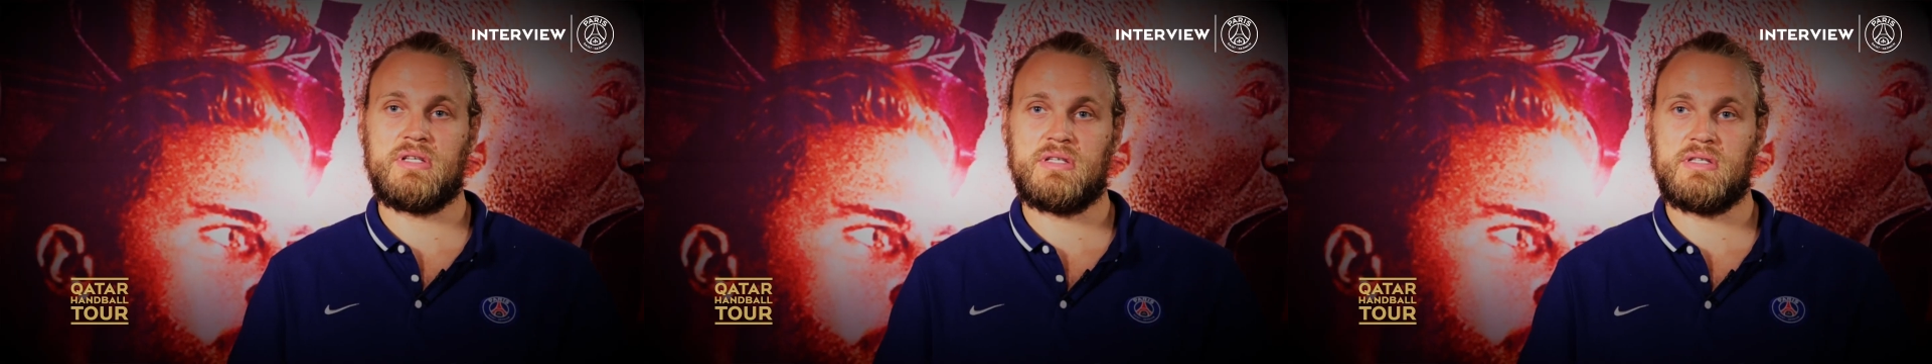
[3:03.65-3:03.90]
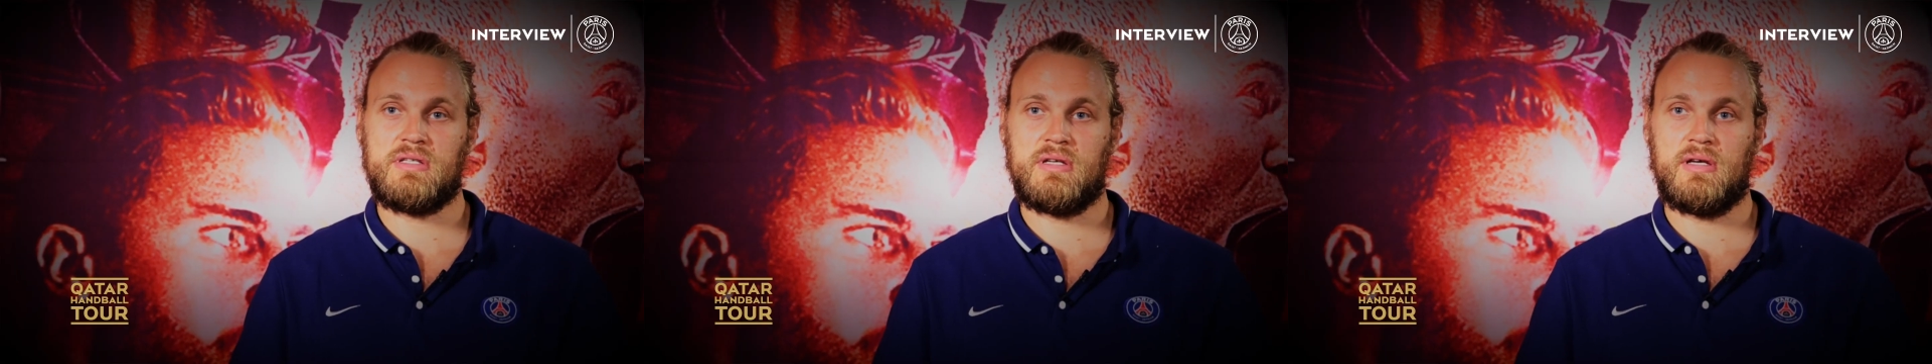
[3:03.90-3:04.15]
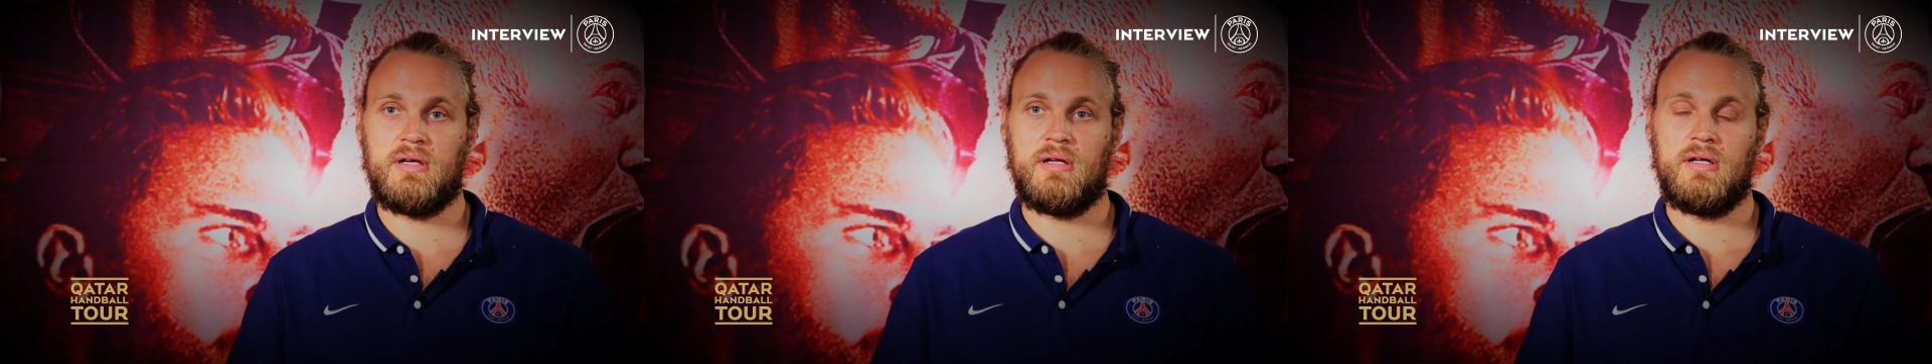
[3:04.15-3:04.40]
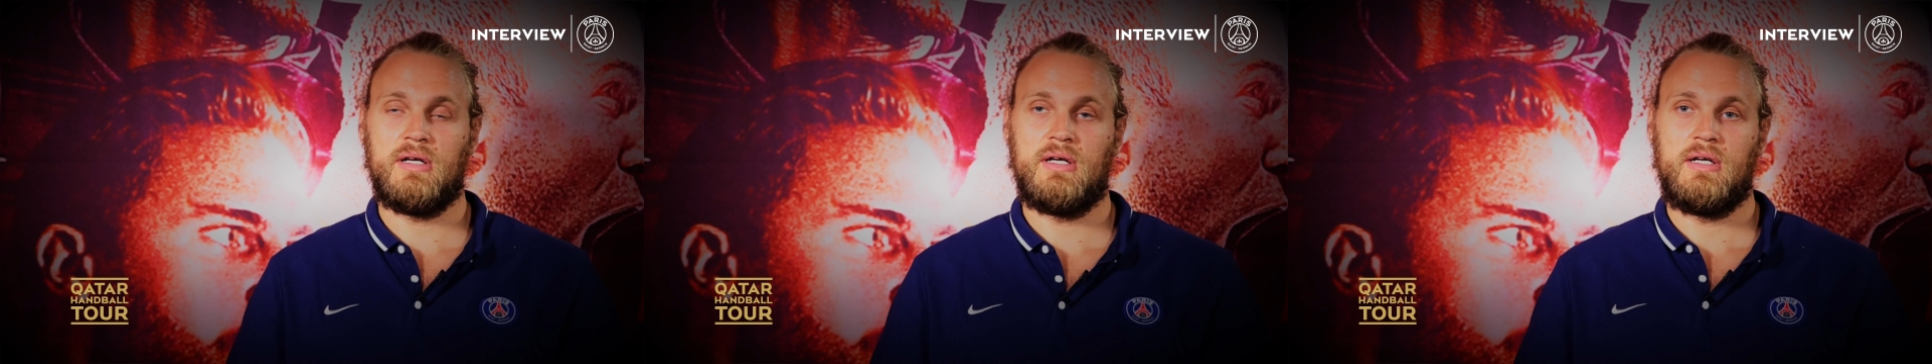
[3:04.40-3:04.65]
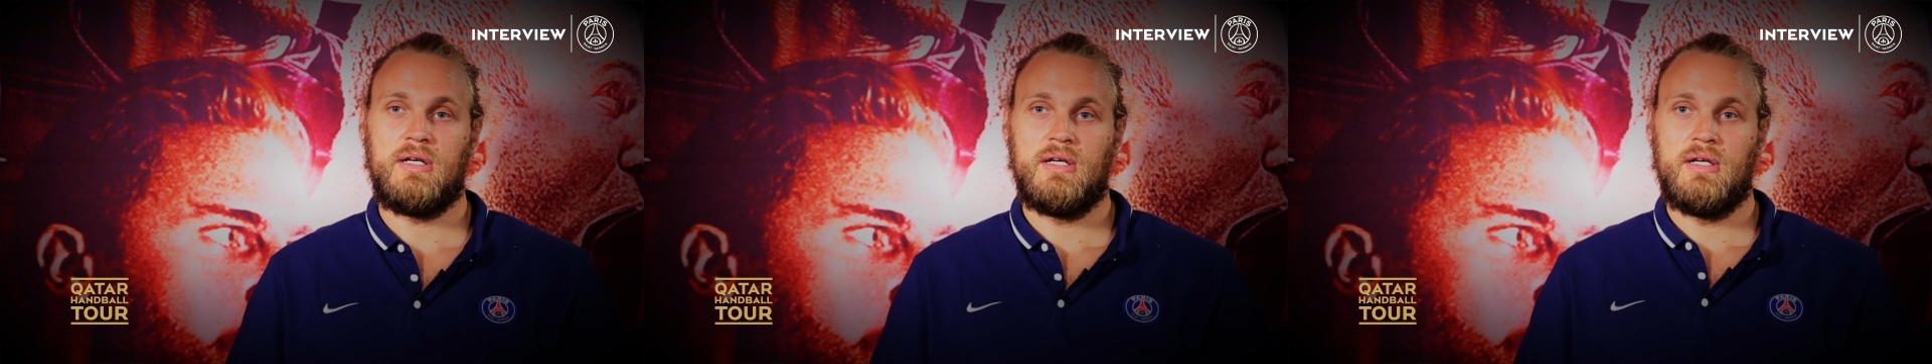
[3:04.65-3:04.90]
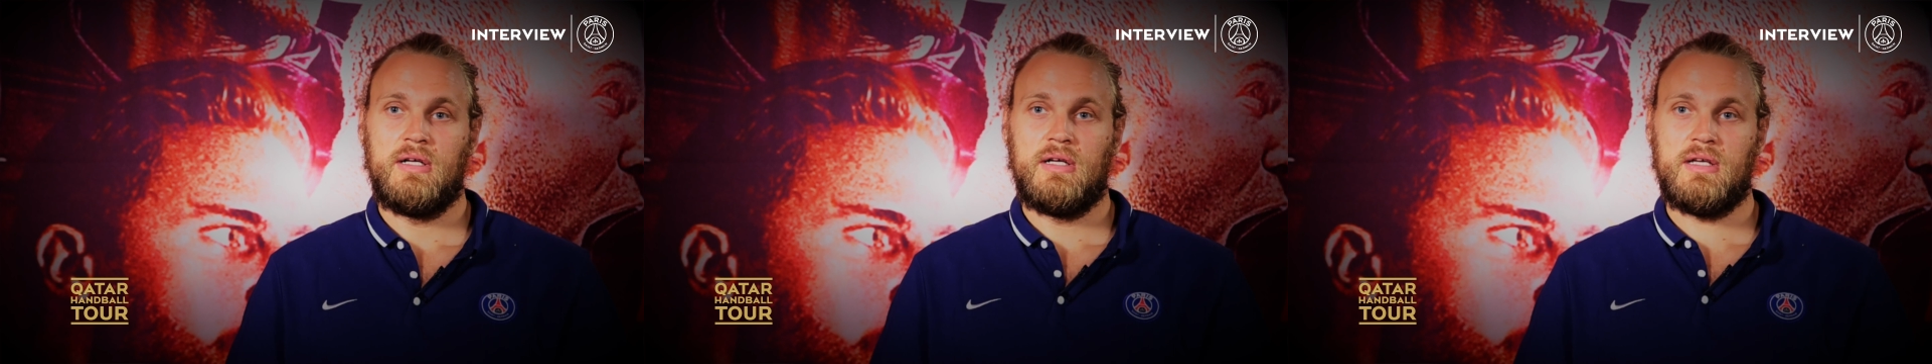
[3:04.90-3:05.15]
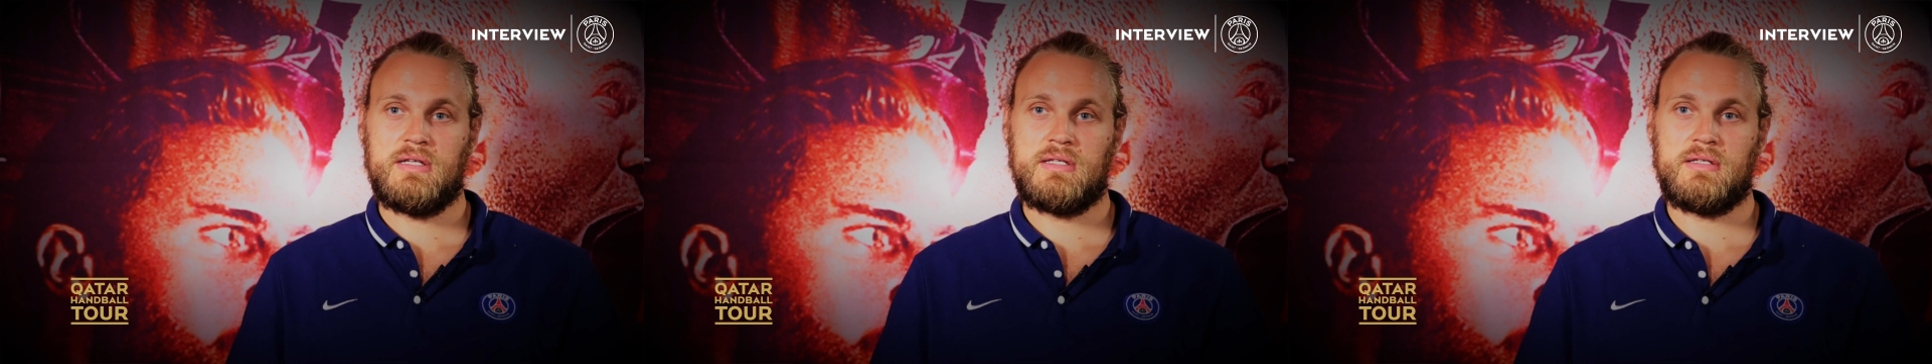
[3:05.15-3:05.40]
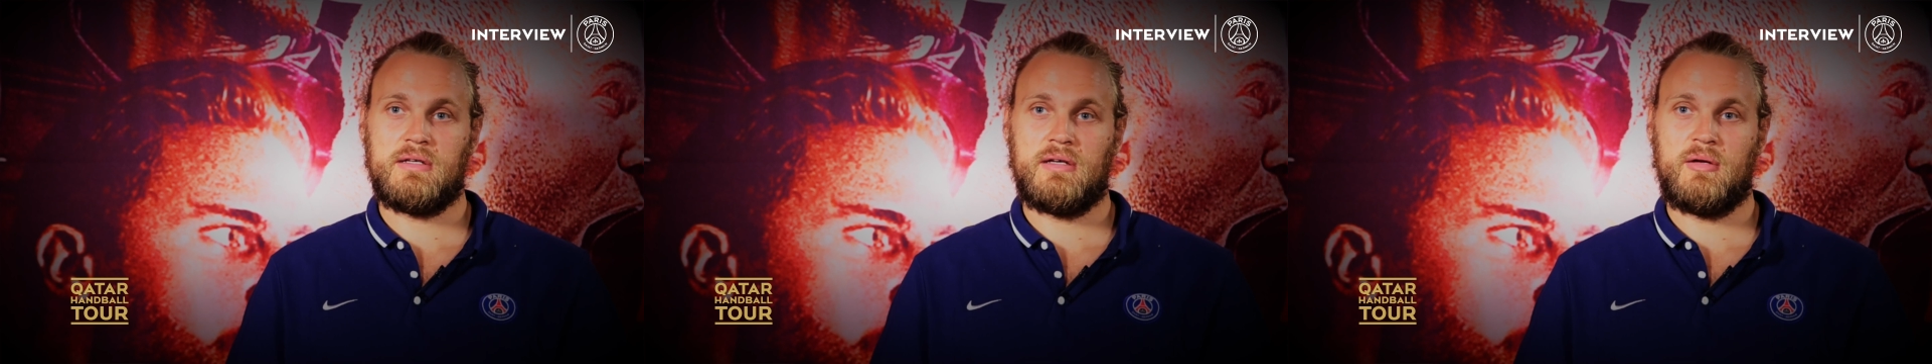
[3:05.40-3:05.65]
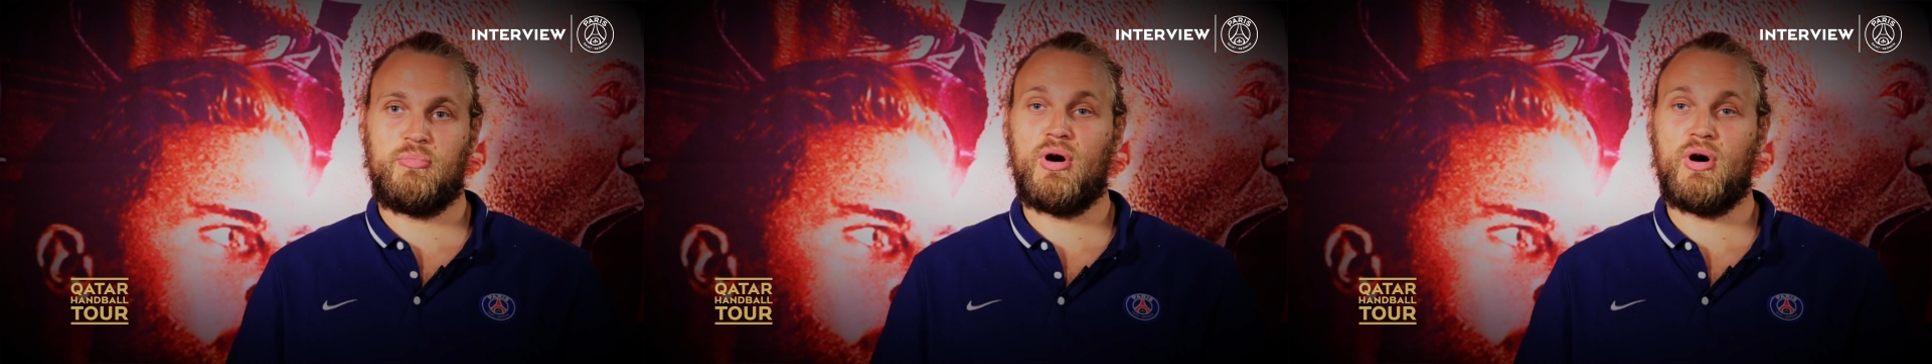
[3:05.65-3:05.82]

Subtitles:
is a